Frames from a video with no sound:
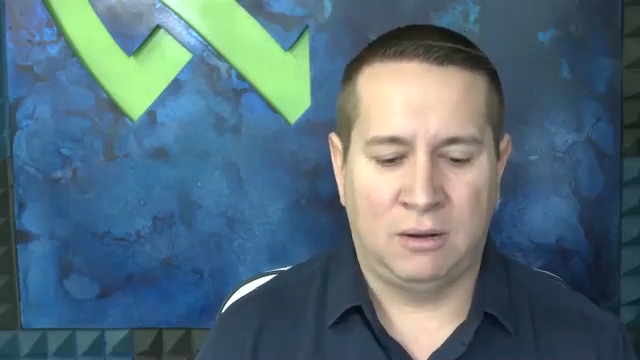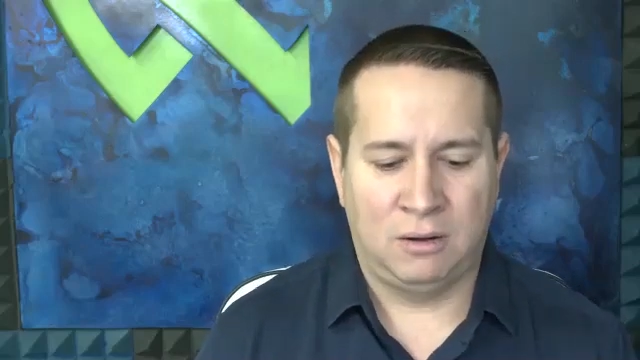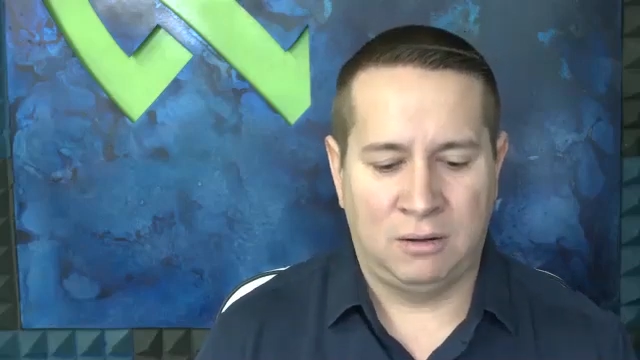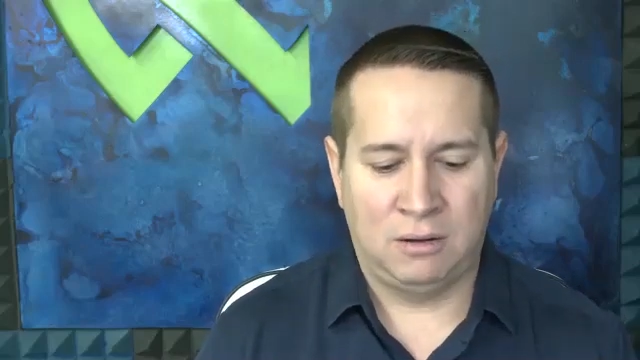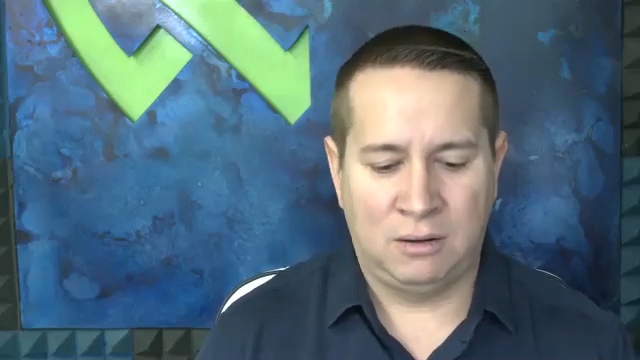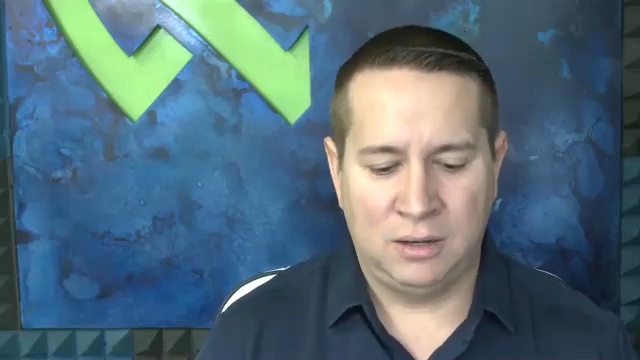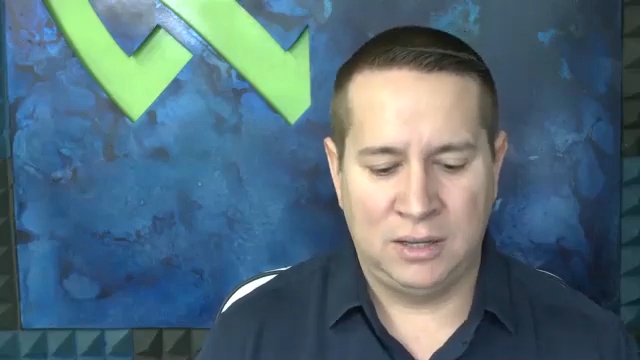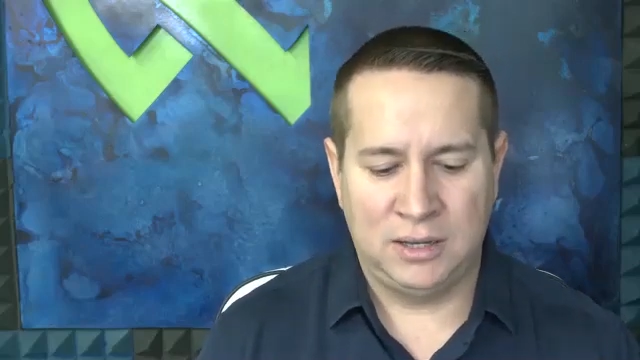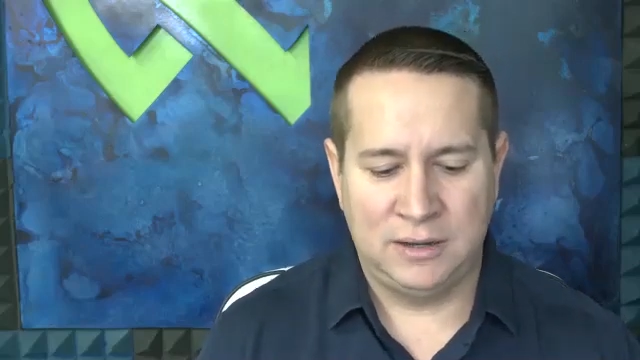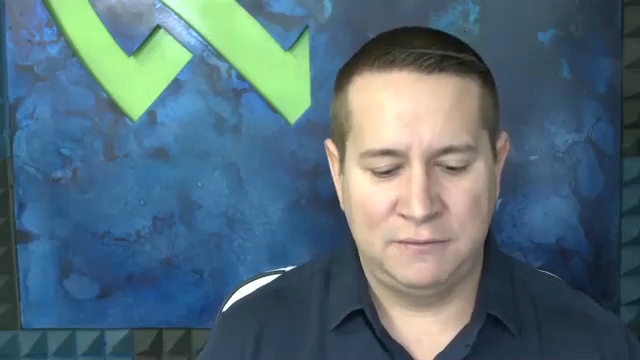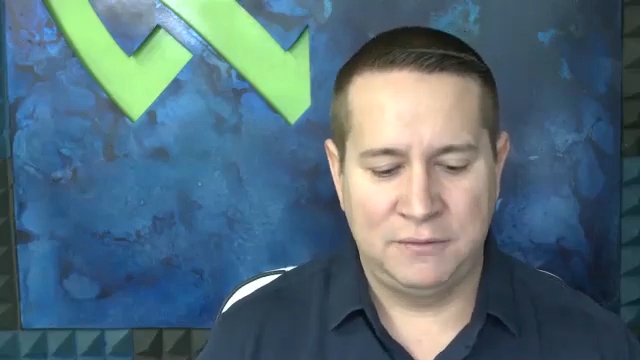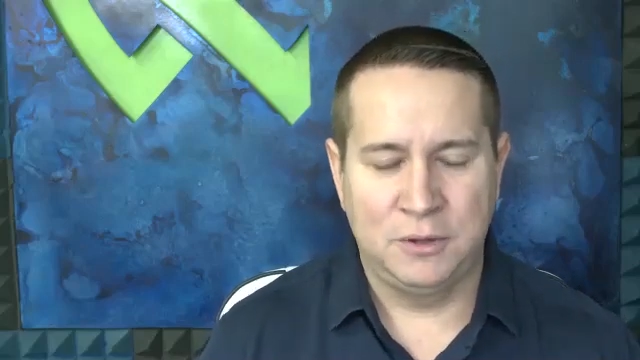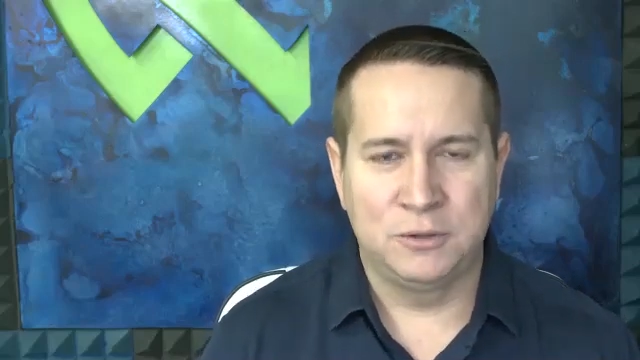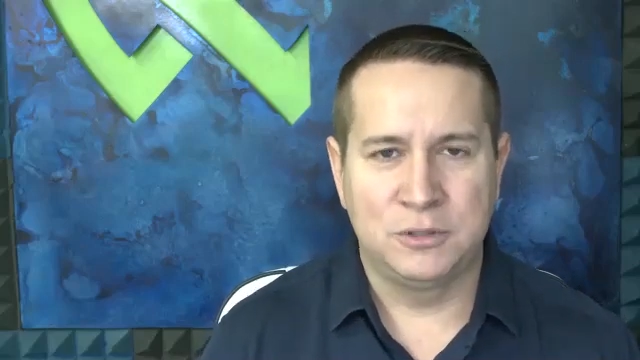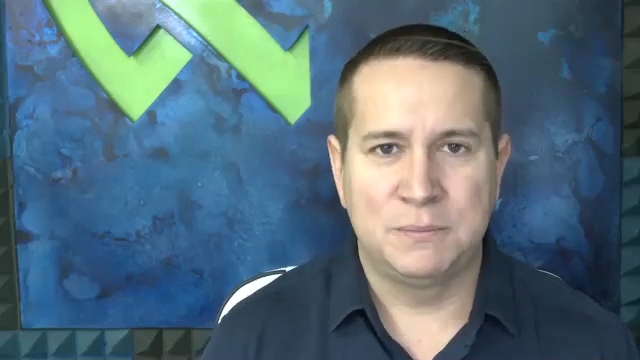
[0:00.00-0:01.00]
all of
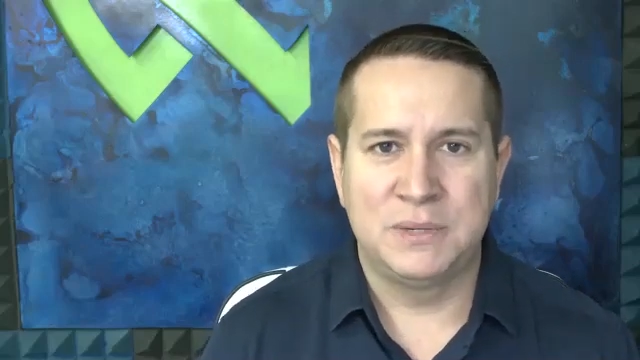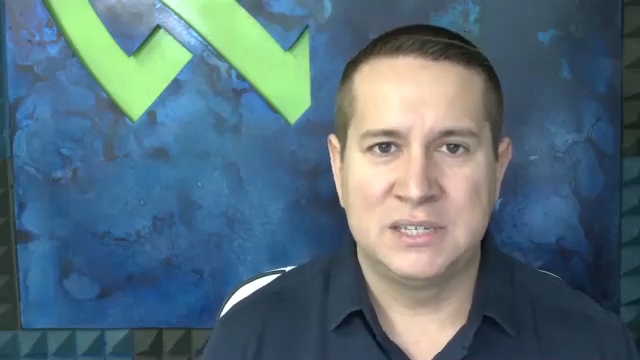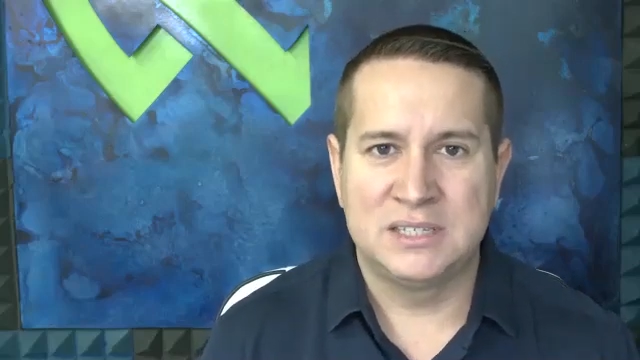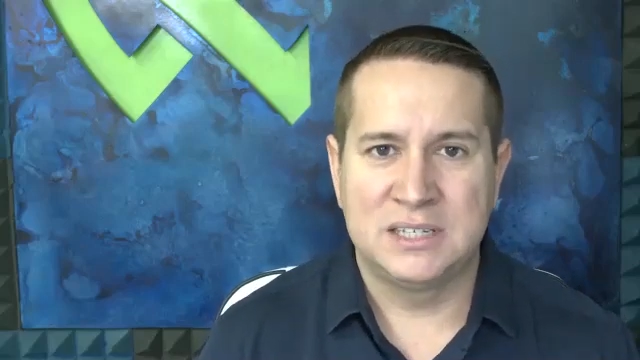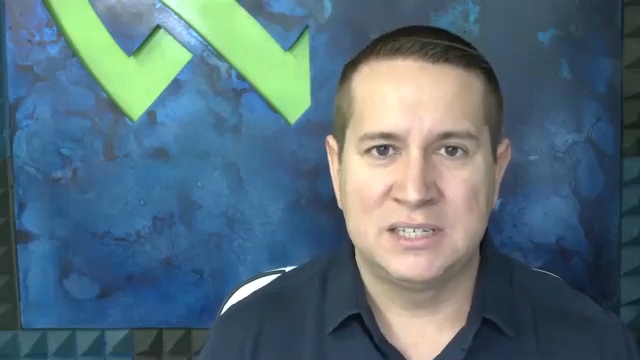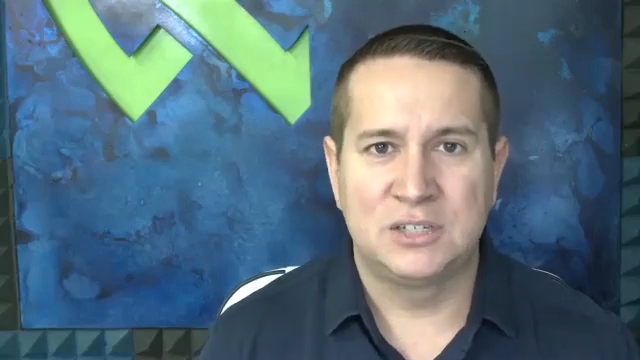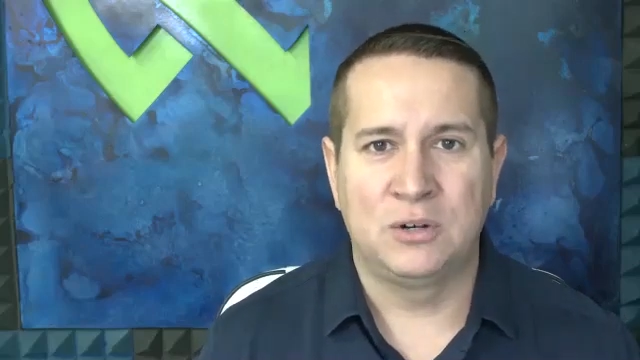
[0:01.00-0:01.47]
those business